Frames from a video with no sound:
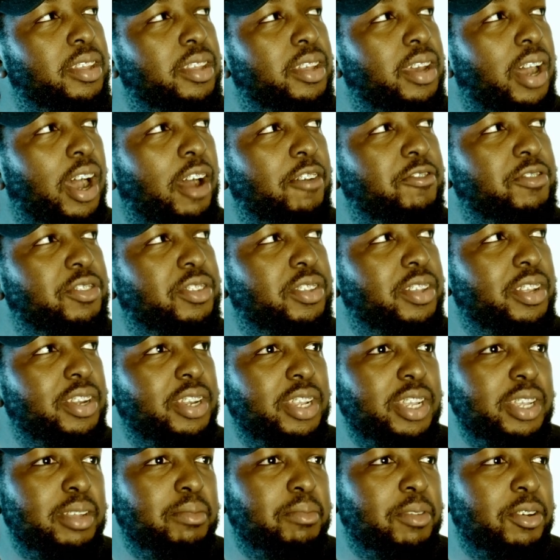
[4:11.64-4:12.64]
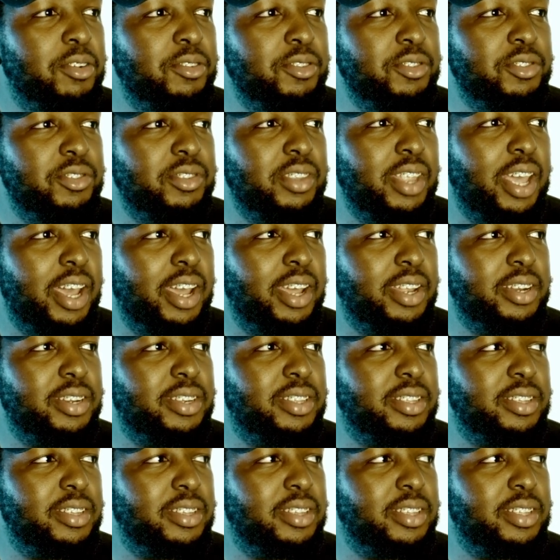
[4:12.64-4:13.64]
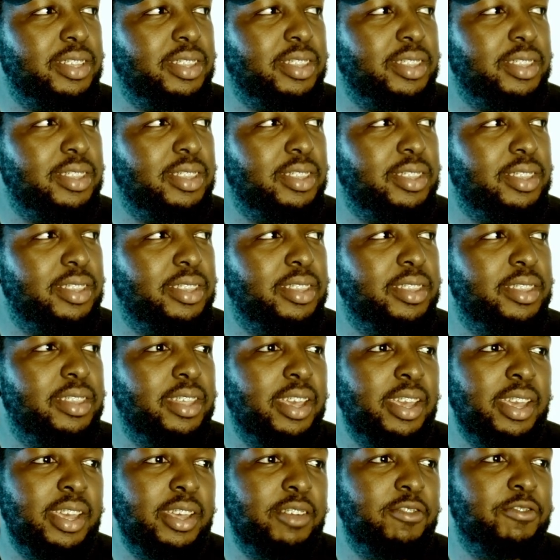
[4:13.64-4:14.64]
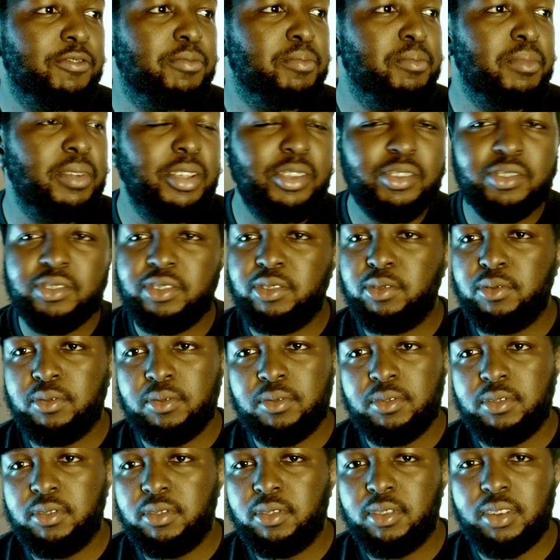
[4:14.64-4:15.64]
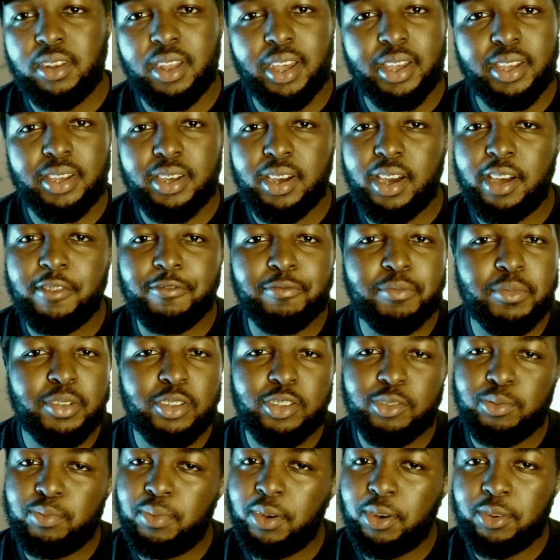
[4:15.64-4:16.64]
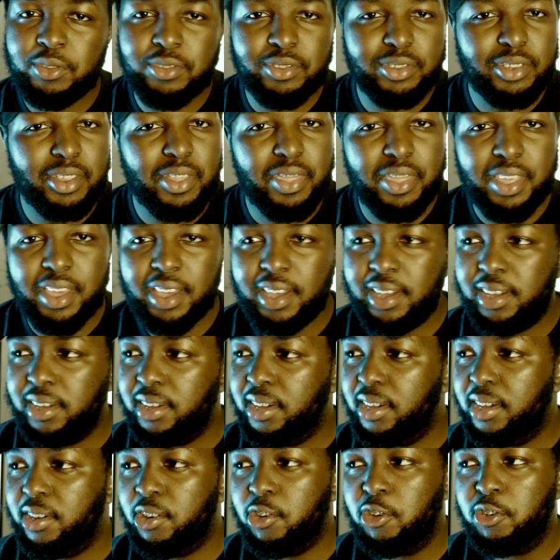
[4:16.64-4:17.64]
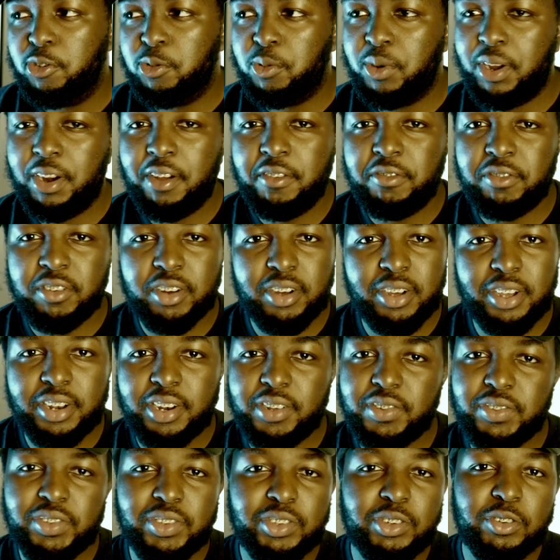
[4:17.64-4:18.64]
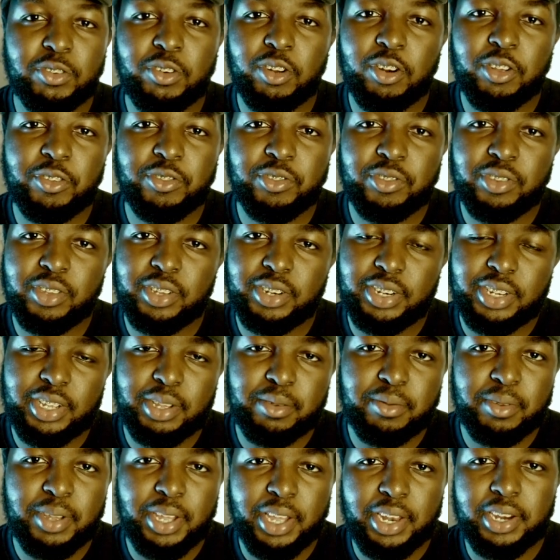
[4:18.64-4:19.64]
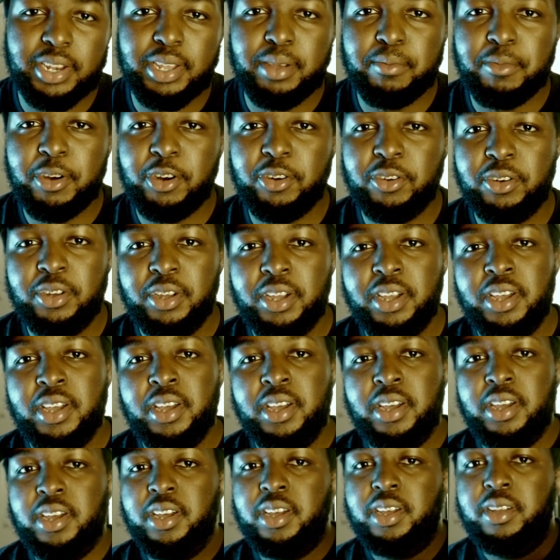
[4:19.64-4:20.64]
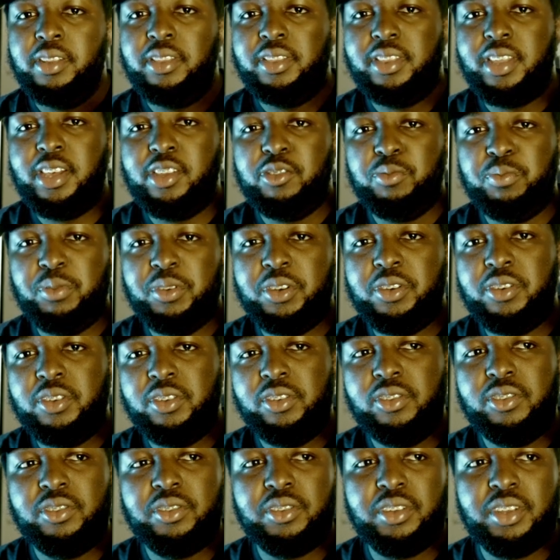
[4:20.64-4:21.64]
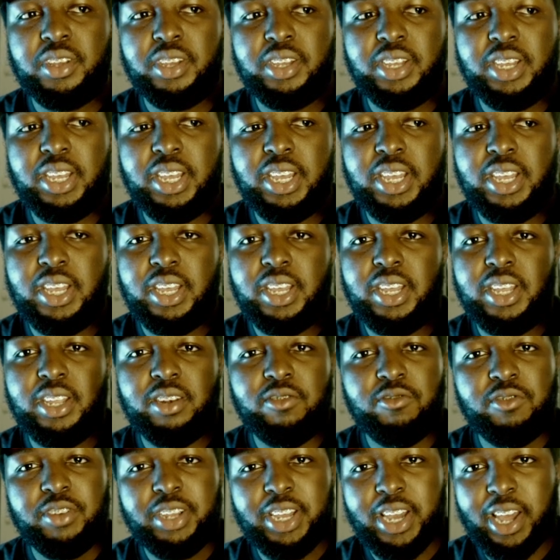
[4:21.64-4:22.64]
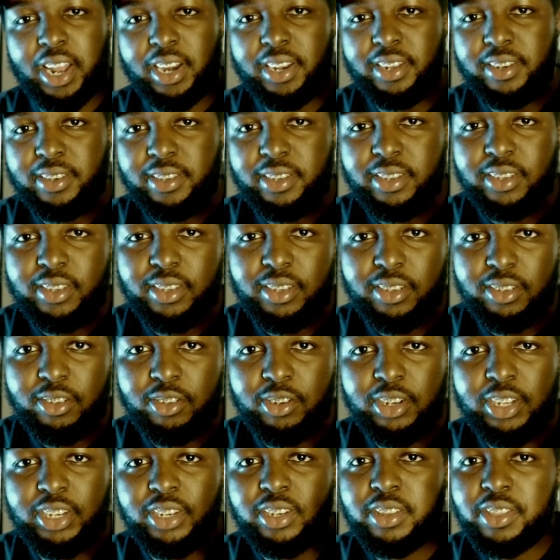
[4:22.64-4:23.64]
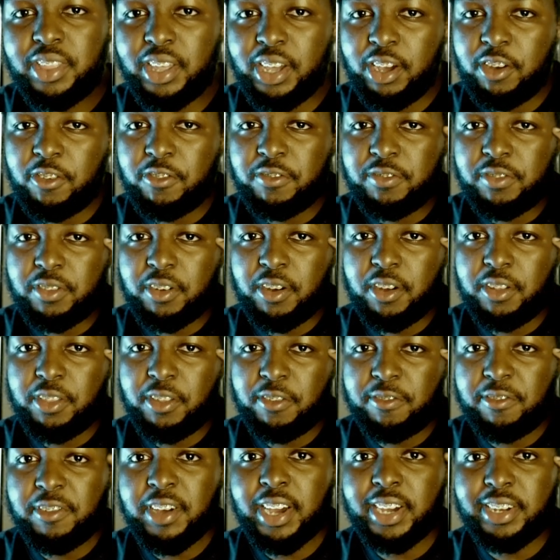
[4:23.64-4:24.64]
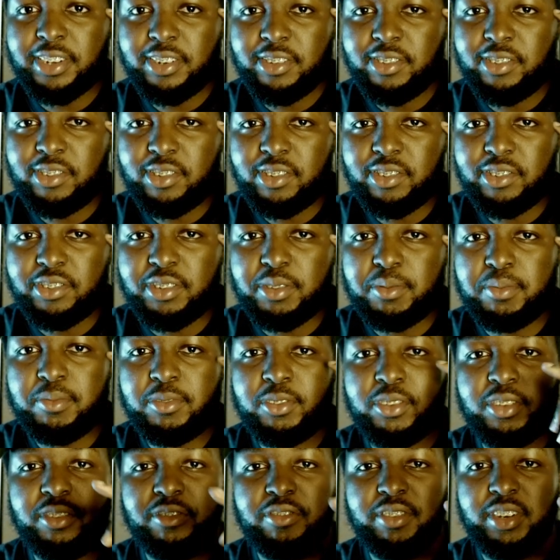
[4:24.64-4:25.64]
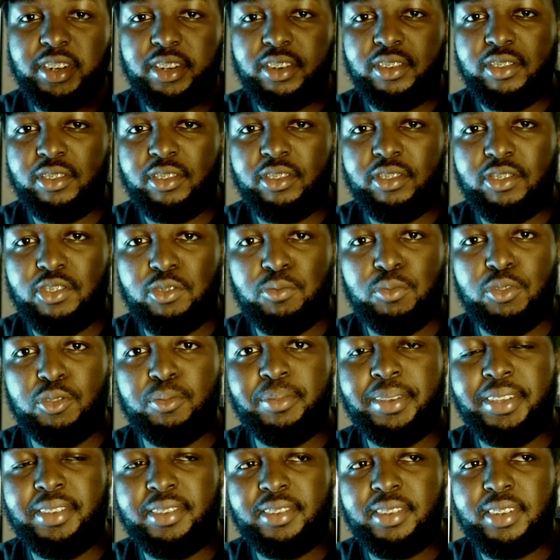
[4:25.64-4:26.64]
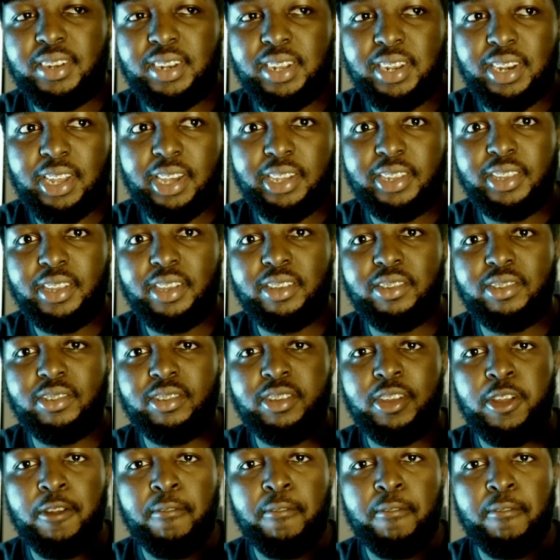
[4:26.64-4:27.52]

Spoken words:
I've sent emails that they've missed, like I've misspelled something or whatever, and I've still closed an email. That's because in reality, you need to think of the factor system. So the factor system is basically like this.